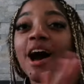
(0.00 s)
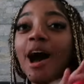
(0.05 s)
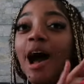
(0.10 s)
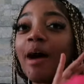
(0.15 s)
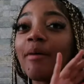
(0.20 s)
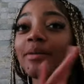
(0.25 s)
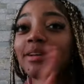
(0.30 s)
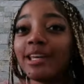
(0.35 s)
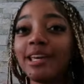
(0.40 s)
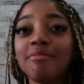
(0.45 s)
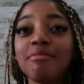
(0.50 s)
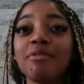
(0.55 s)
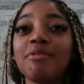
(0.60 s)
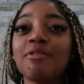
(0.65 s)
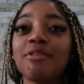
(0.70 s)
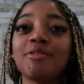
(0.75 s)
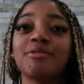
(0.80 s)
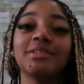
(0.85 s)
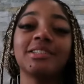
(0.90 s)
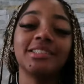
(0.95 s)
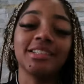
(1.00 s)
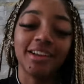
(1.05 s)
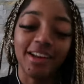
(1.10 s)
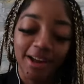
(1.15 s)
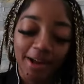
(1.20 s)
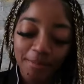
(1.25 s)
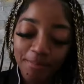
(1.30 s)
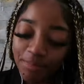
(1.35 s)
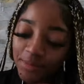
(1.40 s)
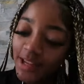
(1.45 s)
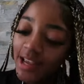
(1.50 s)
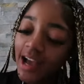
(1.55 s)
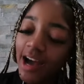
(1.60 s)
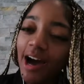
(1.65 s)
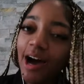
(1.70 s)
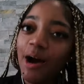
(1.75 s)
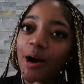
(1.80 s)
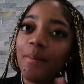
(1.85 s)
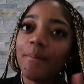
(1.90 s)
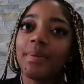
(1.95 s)
I'm gonna keep it real with y'all.
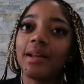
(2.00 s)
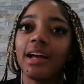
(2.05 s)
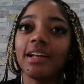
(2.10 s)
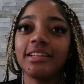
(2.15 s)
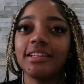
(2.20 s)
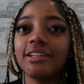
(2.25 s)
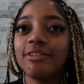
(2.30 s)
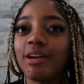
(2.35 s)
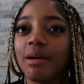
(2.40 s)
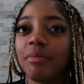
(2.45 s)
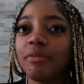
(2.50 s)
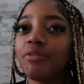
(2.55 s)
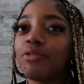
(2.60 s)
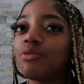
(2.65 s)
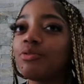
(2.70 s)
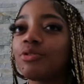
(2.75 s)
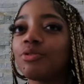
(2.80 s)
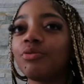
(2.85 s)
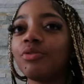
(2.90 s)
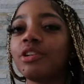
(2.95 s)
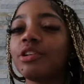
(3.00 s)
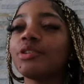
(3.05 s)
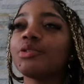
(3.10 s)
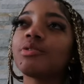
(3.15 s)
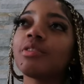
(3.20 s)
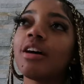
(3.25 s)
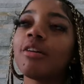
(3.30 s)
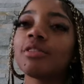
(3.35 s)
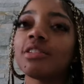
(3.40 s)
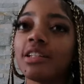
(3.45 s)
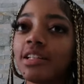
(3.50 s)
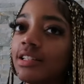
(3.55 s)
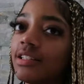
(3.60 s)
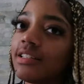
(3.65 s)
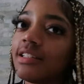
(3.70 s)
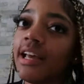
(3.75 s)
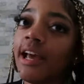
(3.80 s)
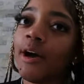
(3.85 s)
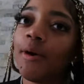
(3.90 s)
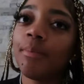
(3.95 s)
But I did grab a few souvenirs when I was
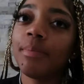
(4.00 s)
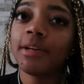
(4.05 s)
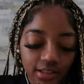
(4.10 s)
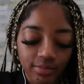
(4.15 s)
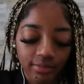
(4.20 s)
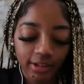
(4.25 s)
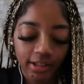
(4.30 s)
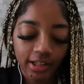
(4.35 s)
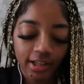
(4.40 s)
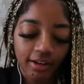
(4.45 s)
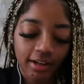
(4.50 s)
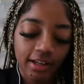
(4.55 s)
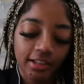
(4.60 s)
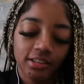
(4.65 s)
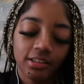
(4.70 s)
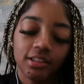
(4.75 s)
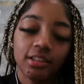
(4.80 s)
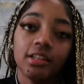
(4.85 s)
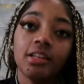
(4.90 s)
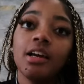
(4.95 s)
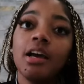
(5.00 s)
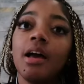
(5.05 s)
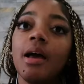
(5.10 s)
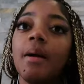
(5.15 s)
in town. Text them right now, actually.